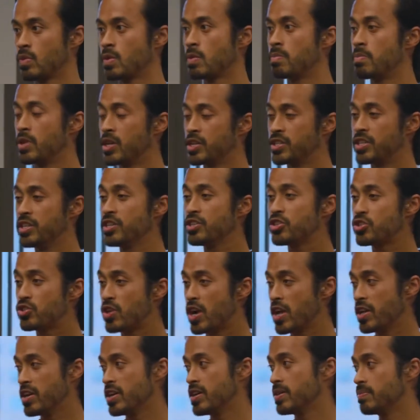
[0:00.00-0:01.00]
Because in
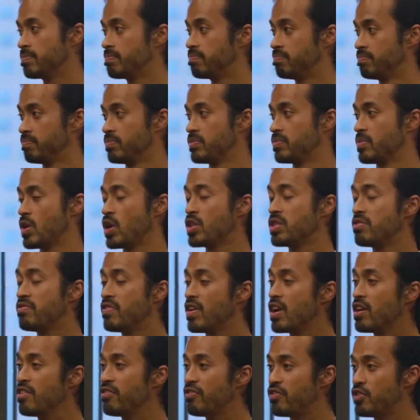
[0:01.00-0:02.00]
Australia, only
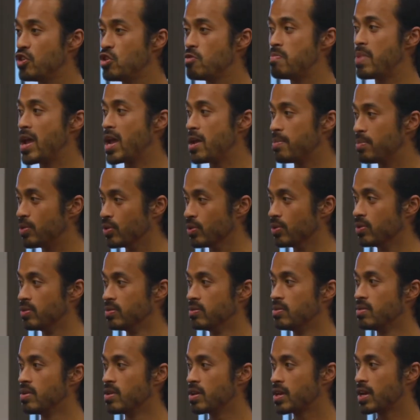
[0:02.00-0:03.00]
very few people
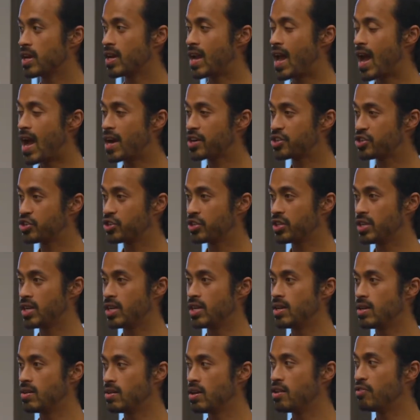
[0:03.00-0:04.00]
can
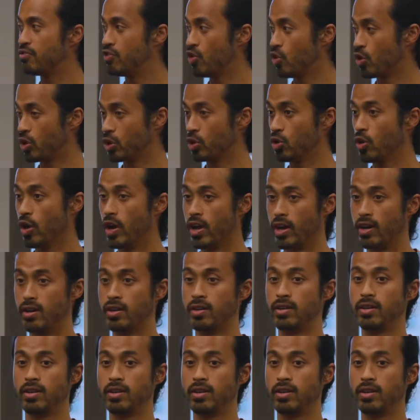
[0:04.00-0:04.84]
actually afford a lawyer.